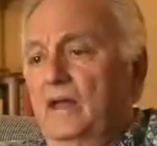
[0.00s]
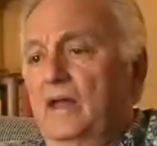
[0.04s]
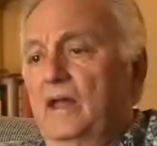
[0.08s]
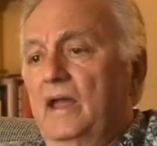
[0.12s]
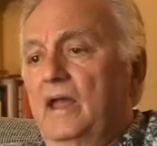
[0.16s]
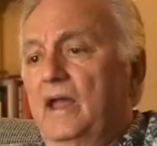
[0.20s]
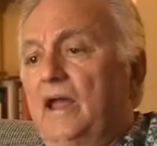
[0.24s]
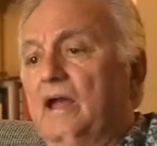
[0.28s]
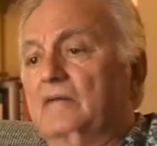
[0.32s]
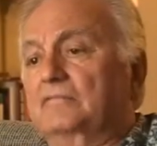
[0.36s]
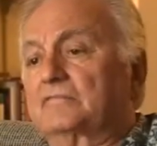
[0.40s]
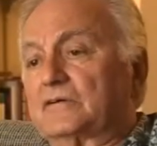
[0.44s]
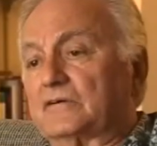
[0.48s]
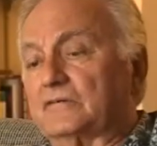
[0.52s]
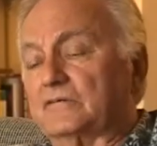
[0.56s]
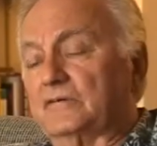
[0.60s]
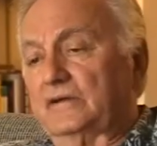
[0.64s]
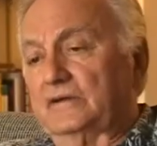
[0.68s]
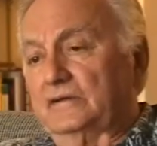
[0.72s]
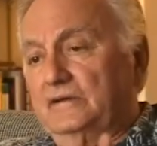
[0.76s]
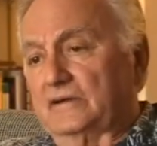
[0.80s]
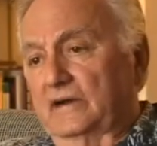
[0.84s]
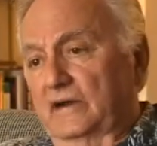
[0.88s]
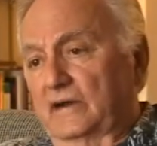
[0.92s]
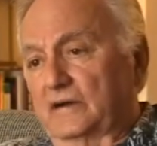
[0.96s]
After
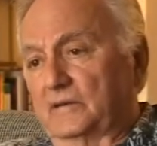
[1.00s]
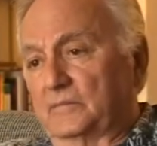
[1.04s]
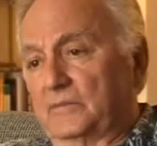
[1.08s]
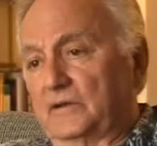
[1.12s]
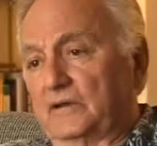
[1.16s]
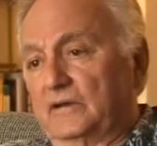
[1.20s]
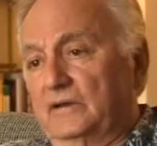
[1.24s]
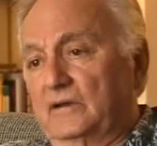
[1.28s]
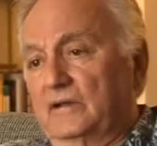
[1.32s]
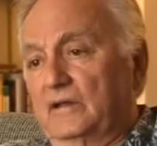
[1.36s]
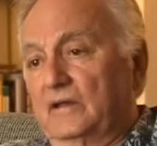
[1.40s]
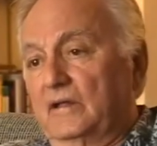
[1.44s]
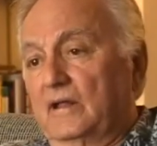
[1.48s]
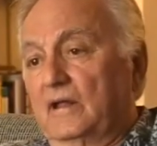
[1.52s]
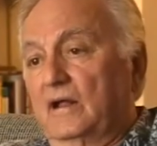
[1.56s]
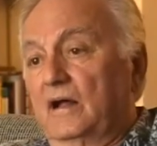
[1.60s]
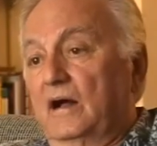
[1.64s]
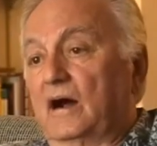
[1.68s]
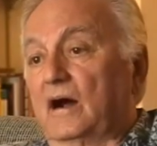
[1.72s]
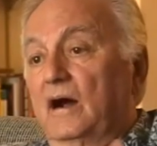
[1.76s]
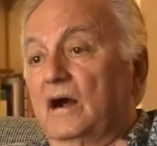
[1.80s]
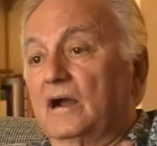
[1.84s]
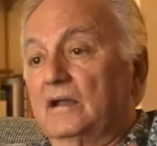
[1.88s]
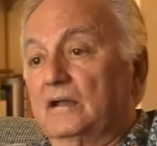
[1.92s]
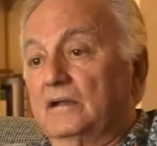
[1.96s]
retirement,
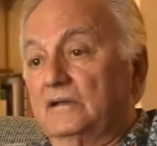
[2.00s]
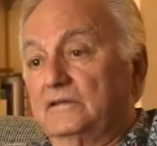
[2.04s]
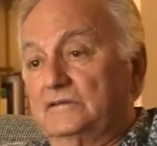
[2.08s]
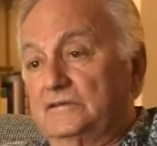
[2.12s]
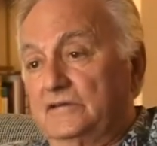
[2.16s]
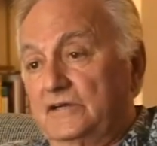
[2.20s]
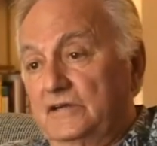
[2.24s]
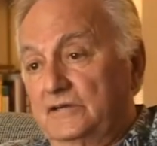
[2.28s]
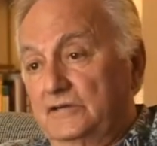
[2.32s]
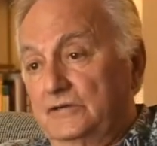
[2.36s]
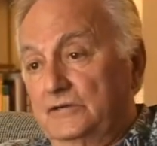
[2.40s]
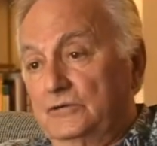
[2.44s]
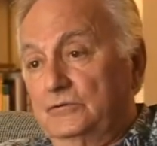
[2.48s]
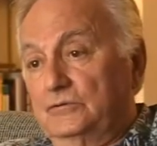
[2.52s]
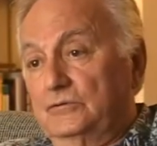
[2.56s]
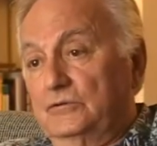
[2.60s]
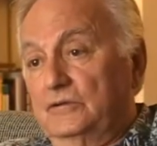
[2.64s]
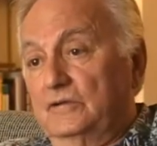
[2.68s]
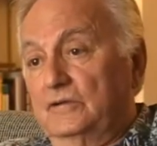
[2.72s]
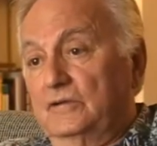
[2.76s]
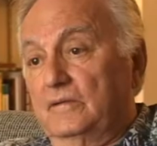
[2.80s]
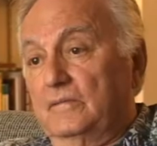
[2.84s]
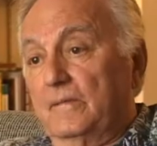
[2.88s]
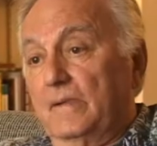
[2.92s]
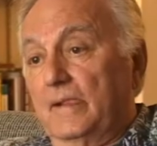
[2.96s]
I continued
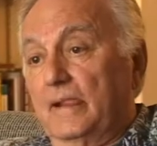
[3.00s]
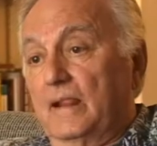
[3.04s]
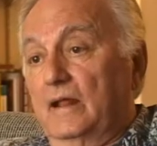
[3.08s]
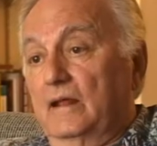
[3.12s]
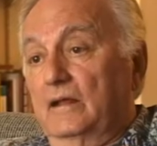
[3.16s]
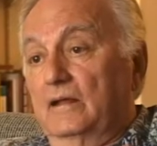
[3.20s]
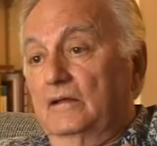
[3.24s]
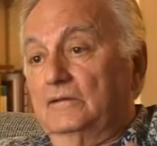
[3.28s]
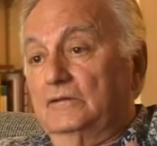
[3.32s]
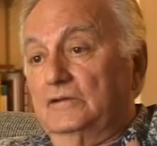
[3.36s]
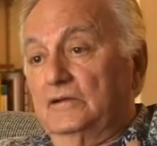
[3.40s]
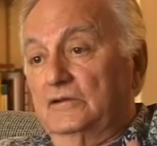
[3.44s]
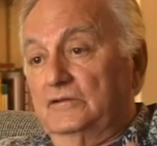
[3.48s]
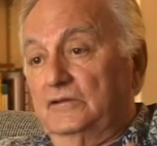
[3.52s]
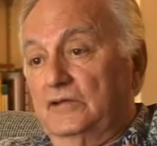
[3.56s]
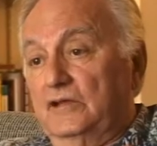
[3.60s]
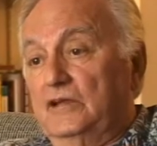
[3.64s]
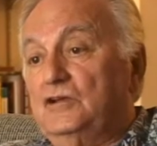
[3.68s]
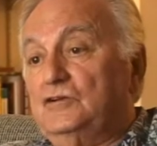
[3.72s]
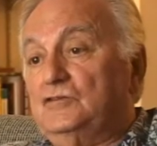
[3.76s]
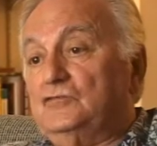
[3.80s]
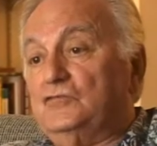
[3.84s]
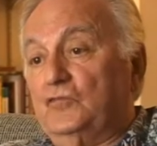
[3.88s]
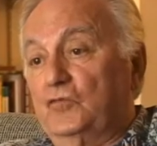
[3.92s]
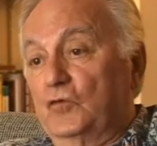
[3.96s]
to
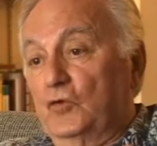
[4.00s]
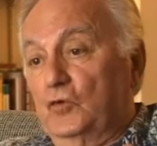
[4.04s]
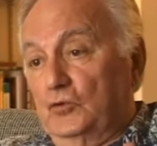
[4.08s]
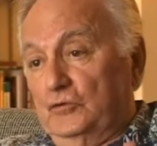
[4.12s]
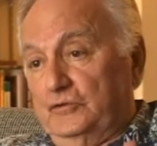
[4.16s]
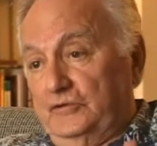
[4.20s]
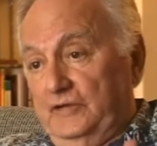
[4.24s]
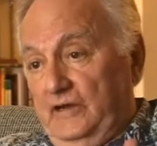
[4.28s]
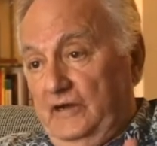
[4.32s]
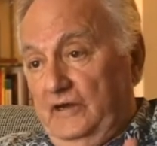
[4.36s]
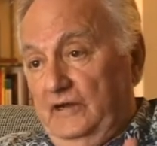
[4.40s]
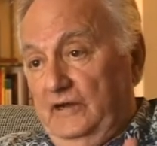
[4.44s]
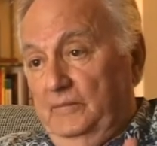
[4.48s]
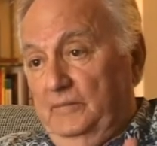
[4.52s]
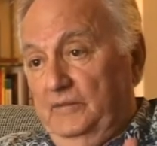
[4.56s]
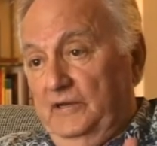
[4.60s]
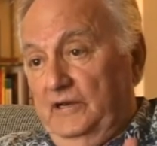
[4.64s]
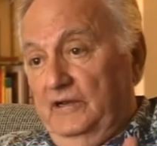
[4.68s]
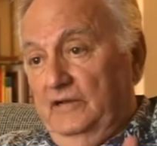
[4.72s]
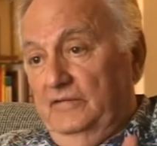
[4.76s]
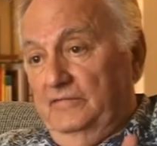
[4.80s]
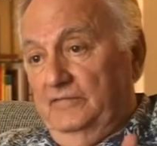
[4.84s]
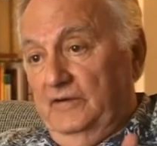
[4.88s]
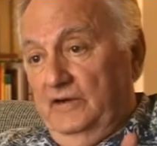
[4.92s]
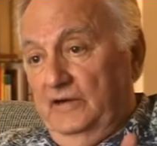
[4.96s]
teach full-time at
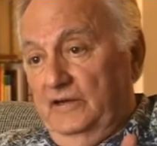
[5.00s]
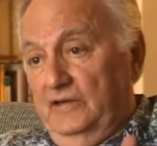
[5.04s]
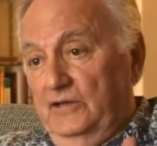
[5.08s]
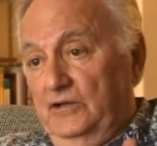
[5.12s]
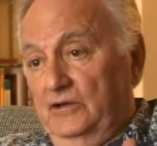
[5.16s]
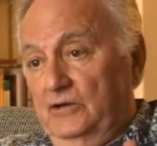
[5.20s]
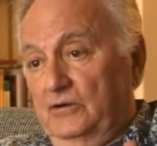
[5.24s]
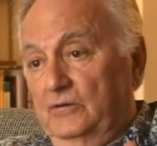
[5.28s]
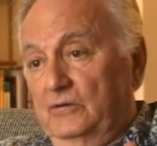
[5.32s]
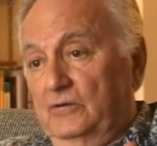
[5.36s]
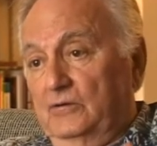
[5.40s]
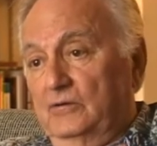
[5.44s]
FIU.